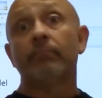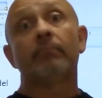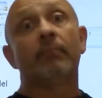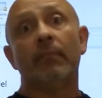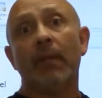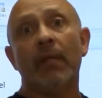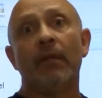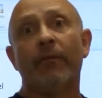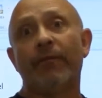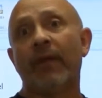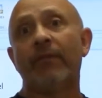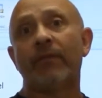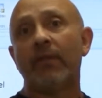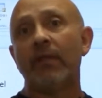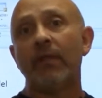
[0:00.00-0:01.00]
in the
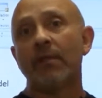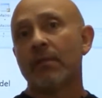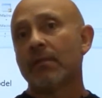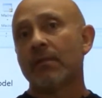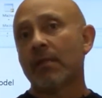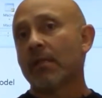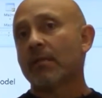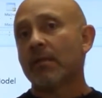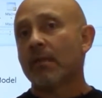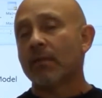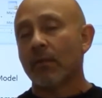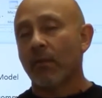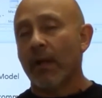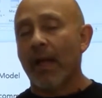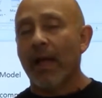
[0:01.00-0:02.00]
50s and 60s
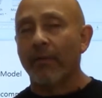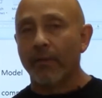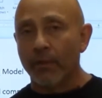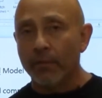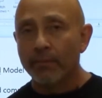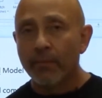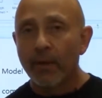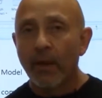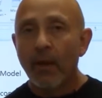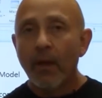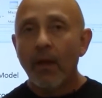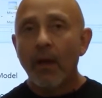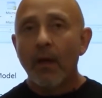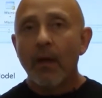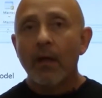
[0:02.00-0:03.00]
and what have you.
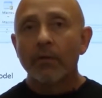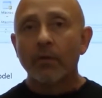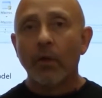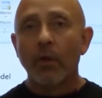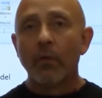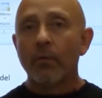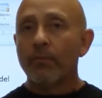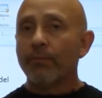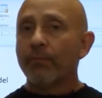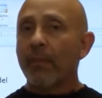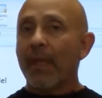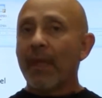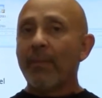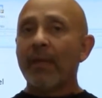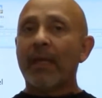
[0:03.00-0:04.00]
So
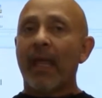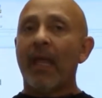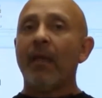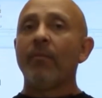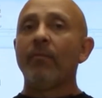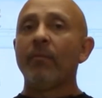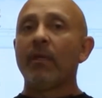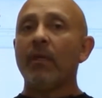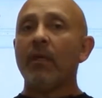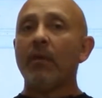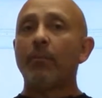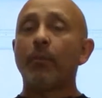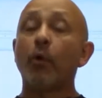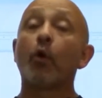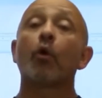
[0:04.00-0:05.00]
it became the
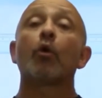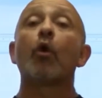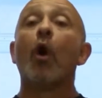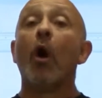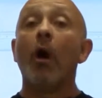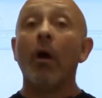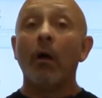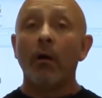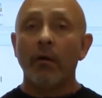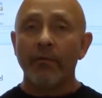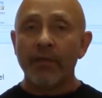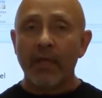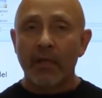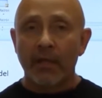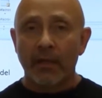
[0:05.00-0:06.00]
protocol of
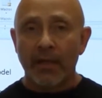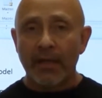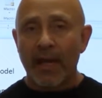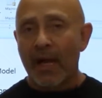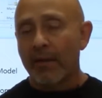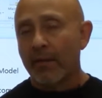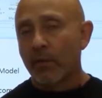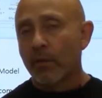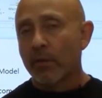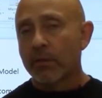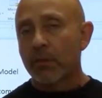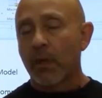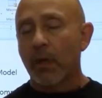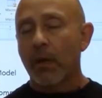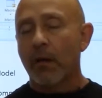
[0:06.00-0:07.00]
the internet. Now there was,
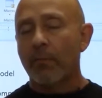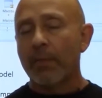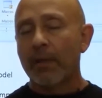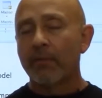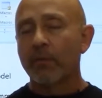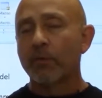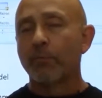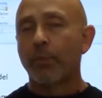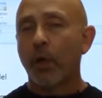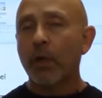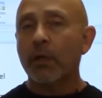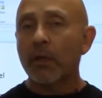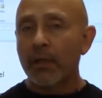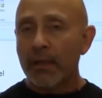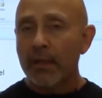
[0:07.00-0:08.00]
I believe it was
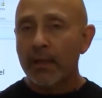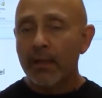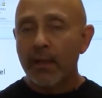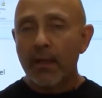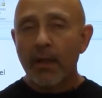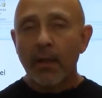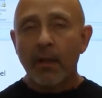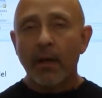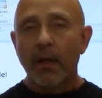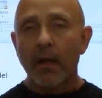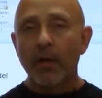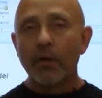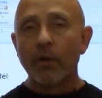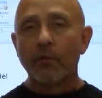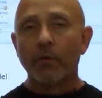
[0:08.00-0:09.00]
Berkeley
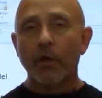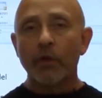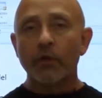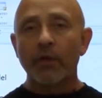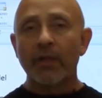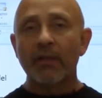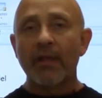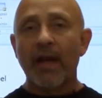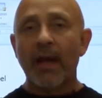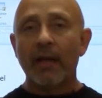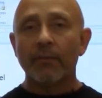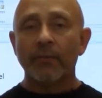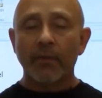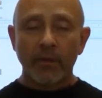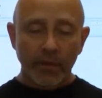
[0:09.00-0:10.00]
University,
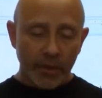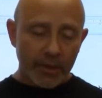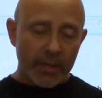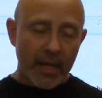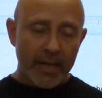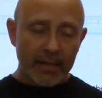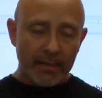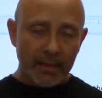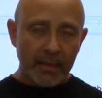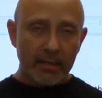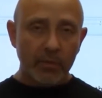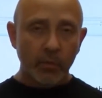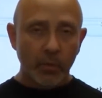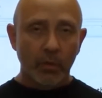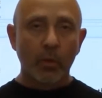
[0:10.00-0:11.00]
that their
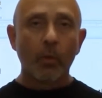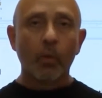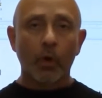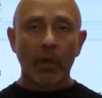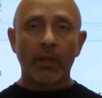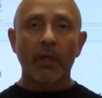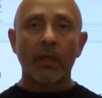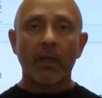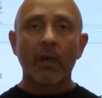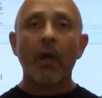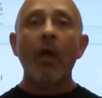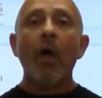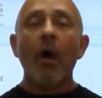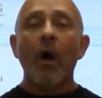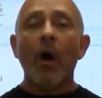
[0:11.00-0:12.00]
scientists were working
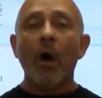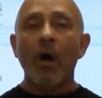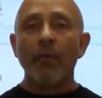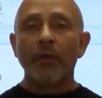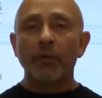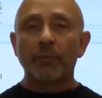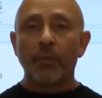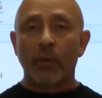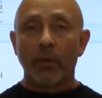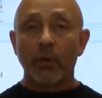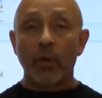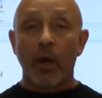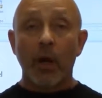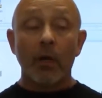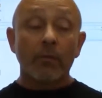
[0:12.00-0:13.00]
on this
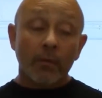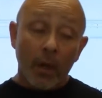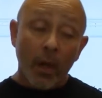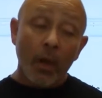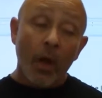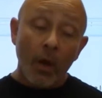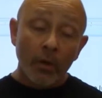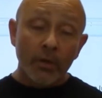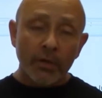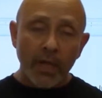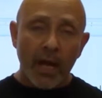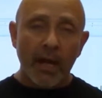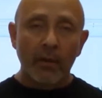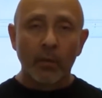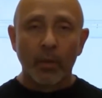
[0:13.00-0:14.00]
protocol
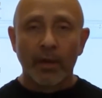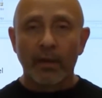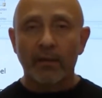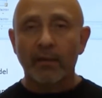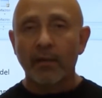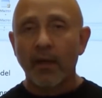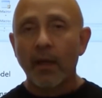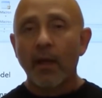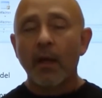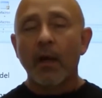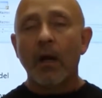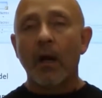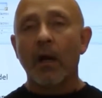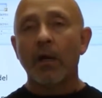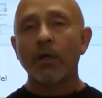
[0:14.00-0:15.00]
alongside with
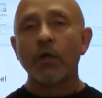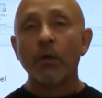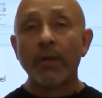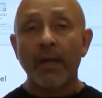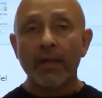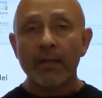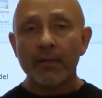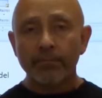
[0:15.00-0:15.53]
Unix.